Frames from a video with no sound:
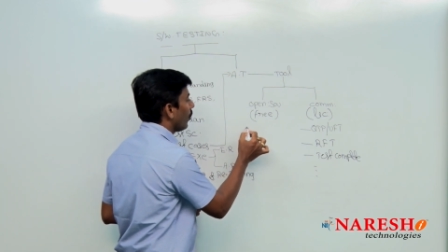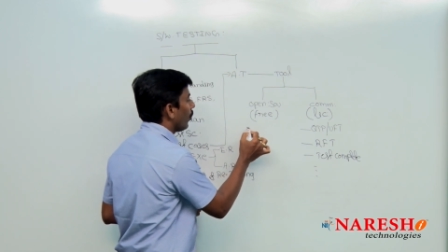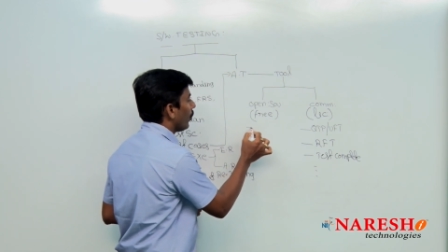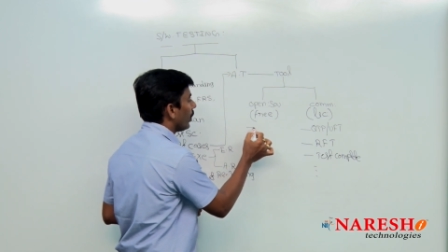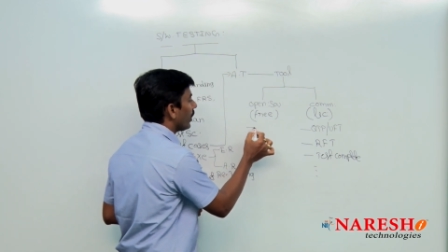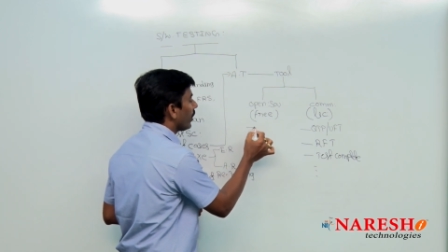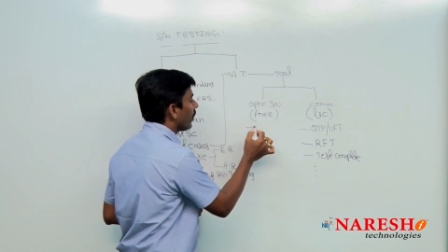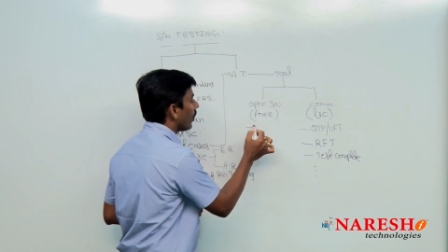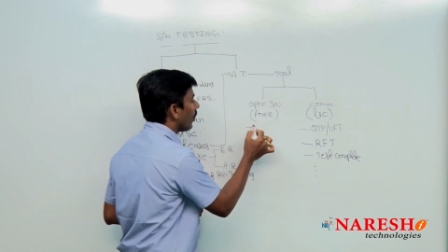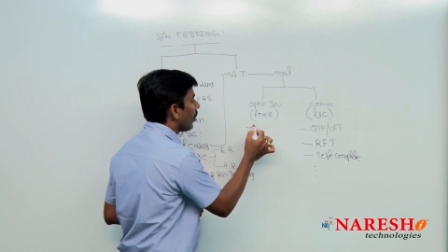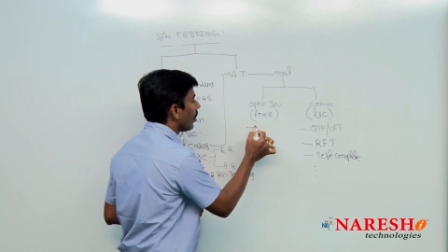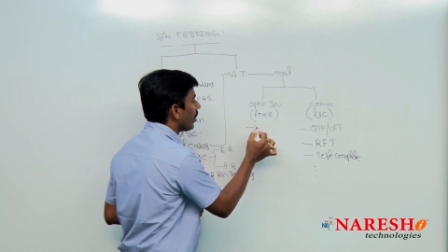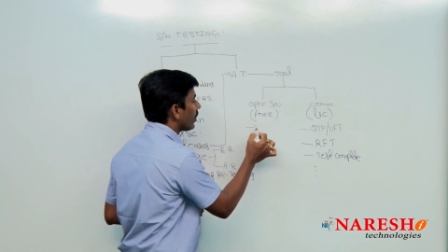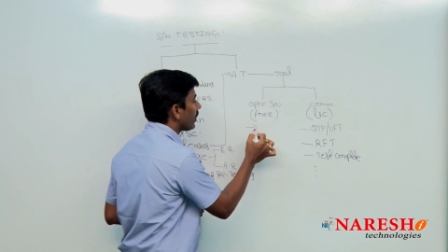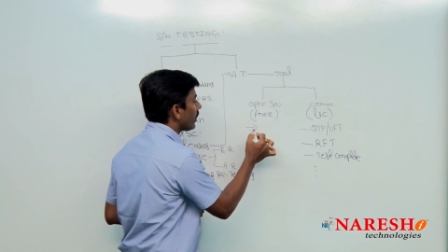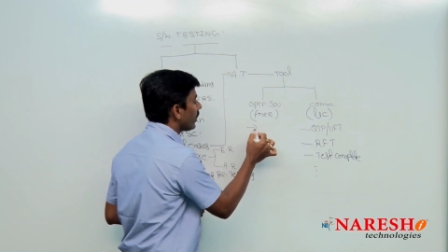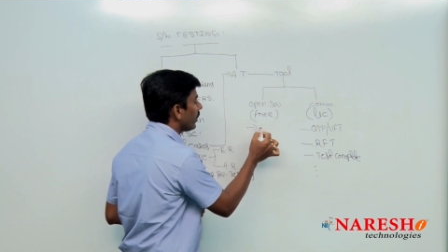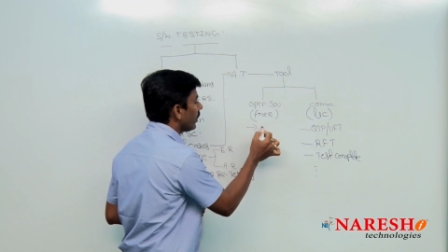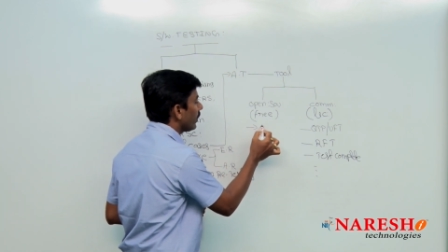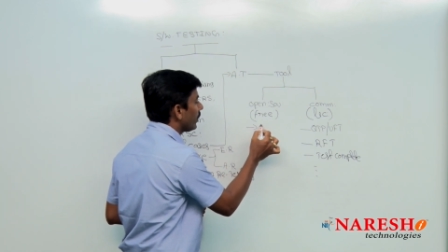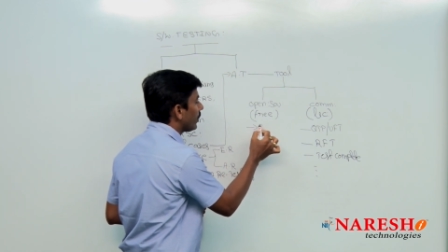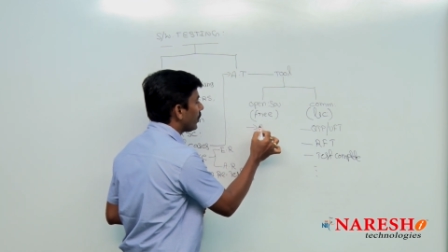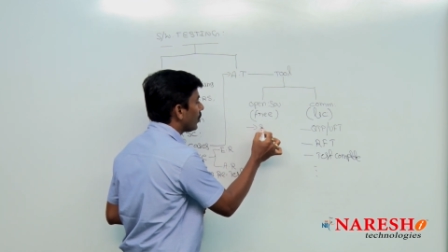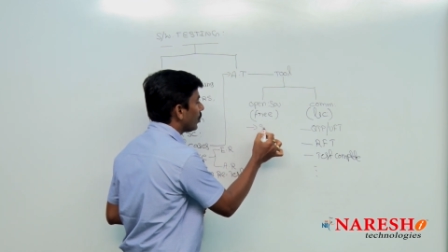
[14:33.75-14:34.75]
we got
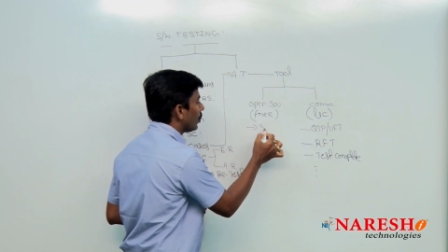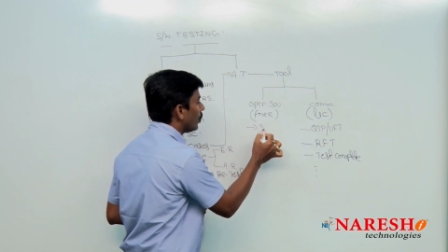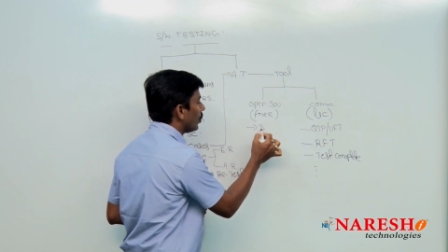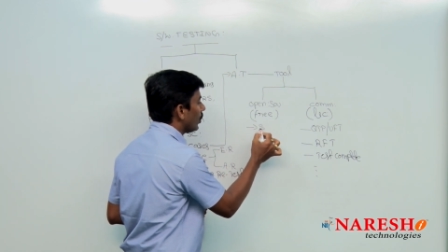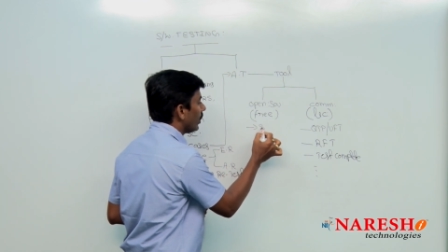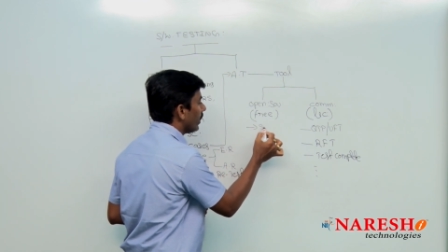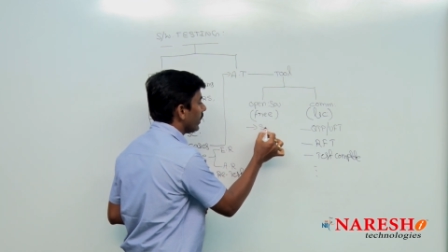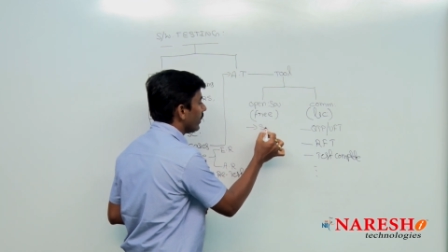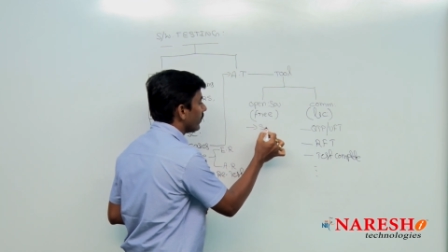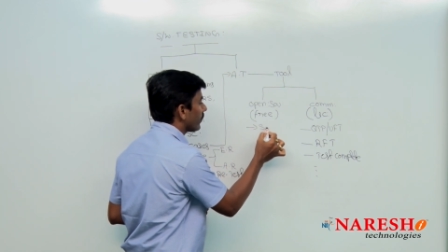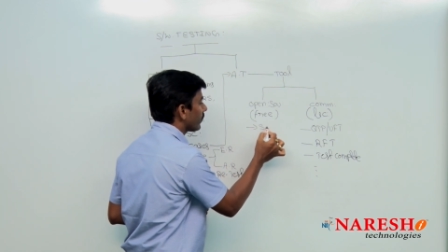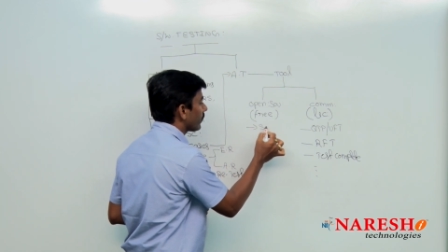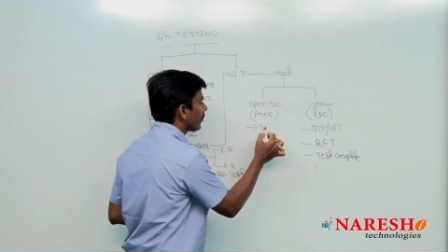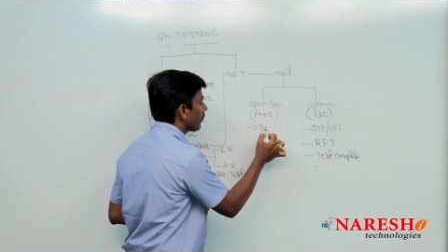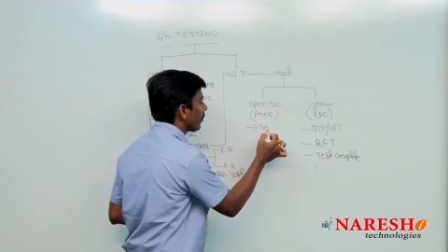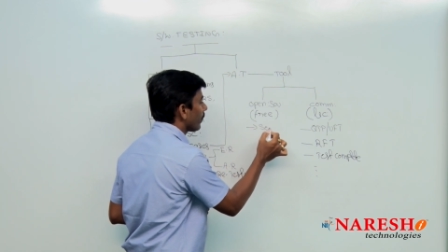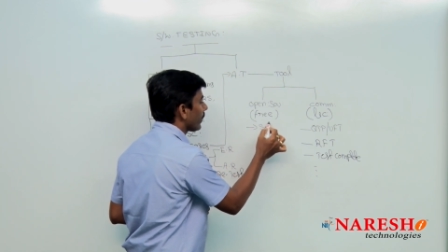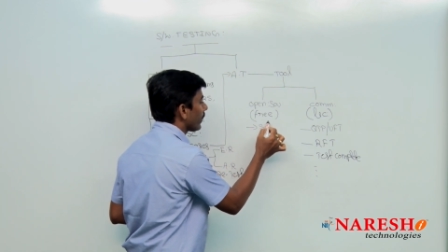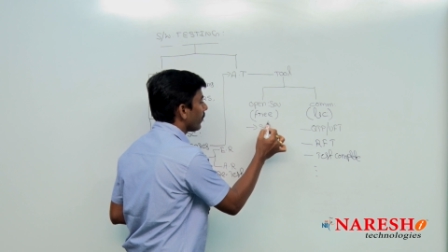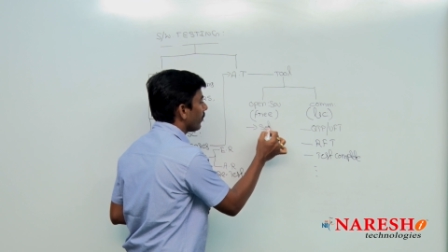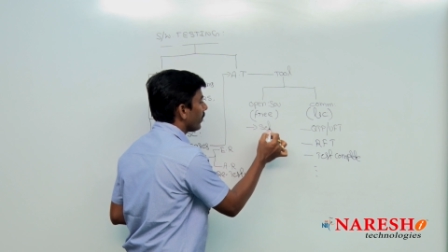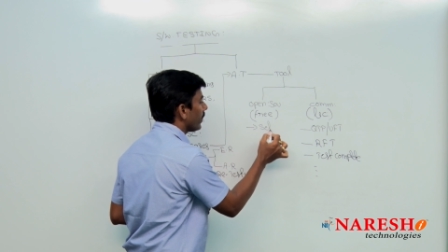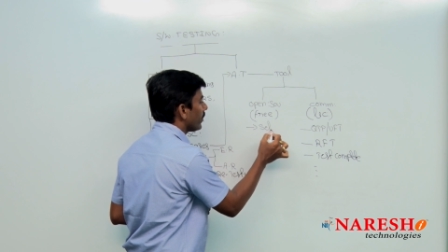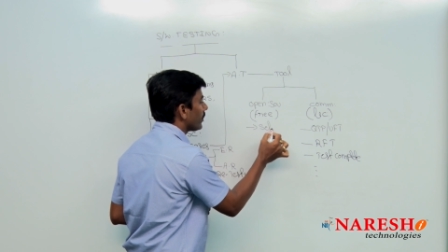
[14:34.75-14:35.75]
in a tool is
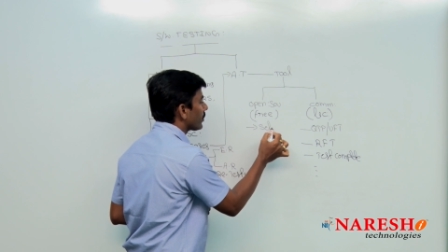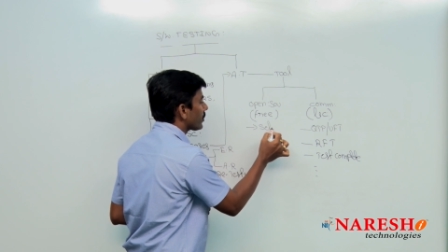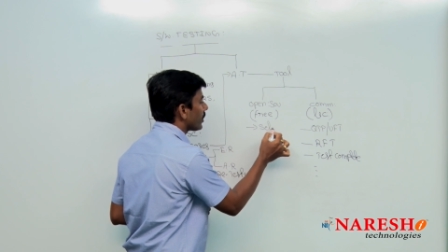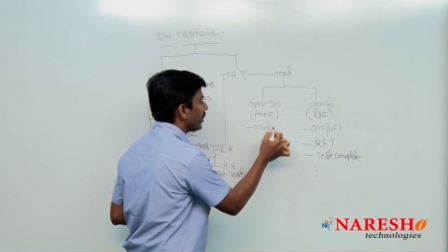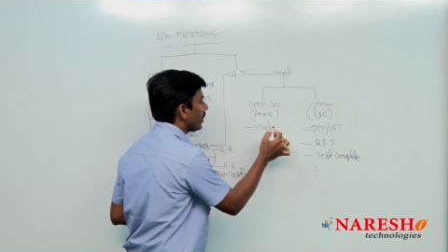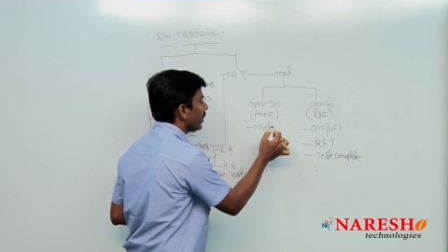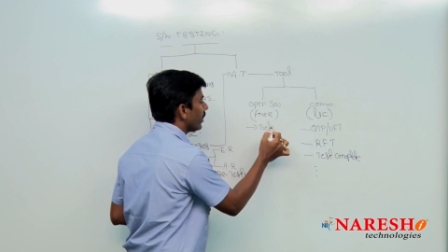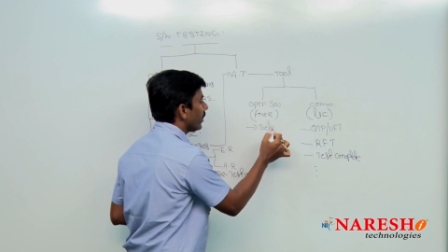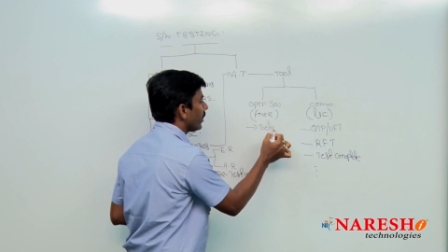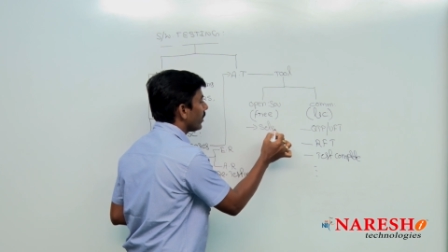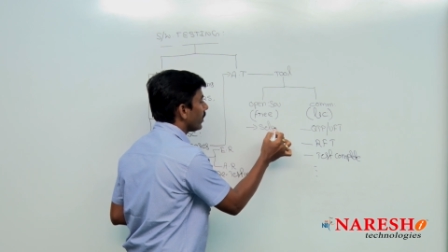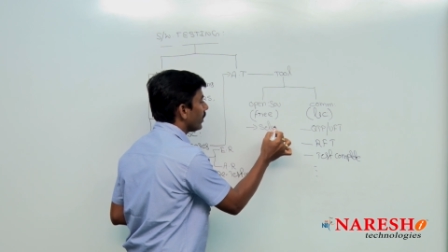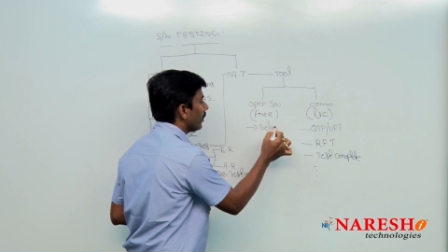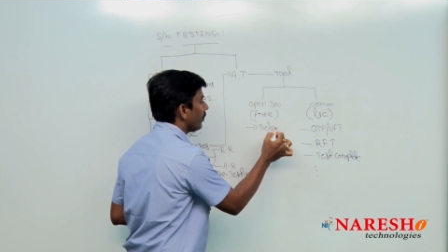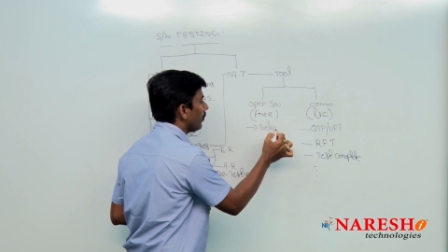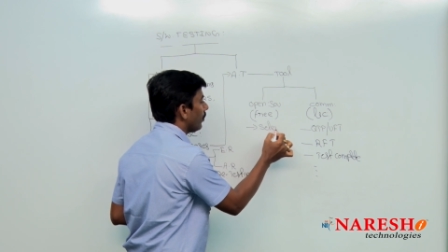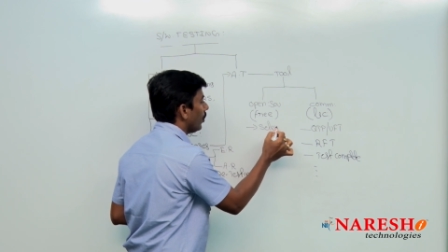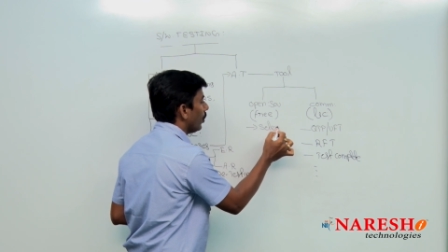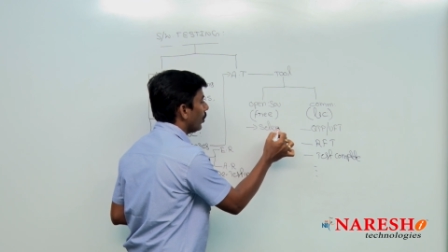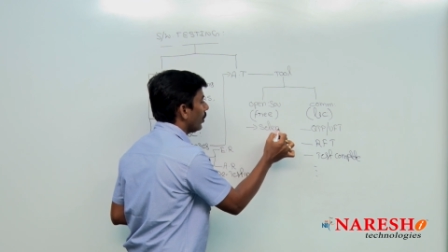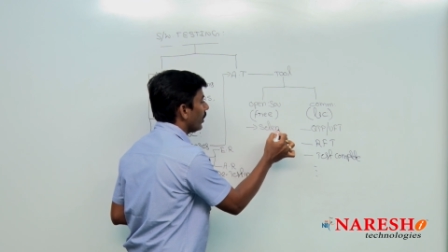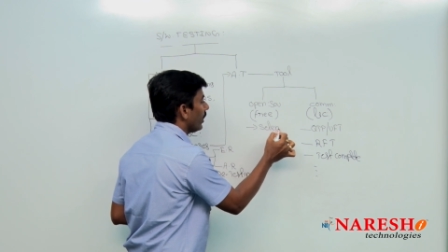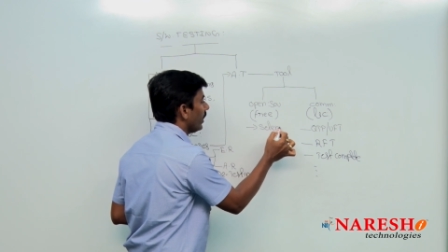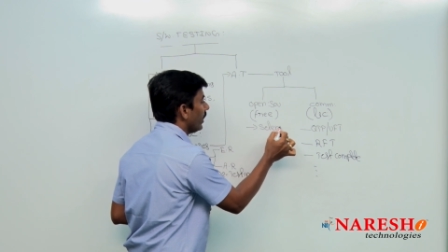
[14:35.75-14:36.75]
mentioning
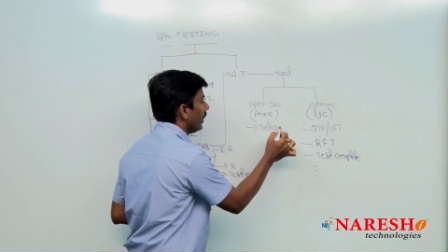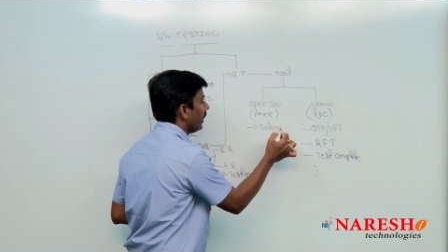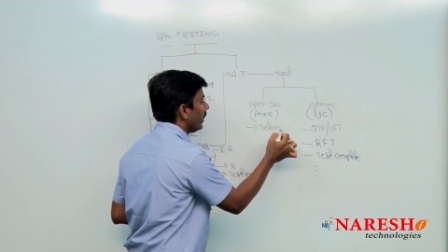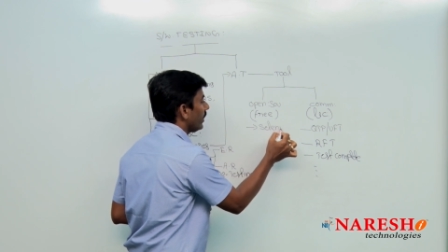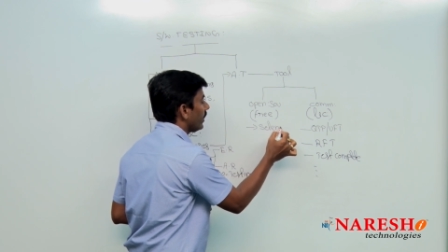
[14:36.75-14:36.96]
about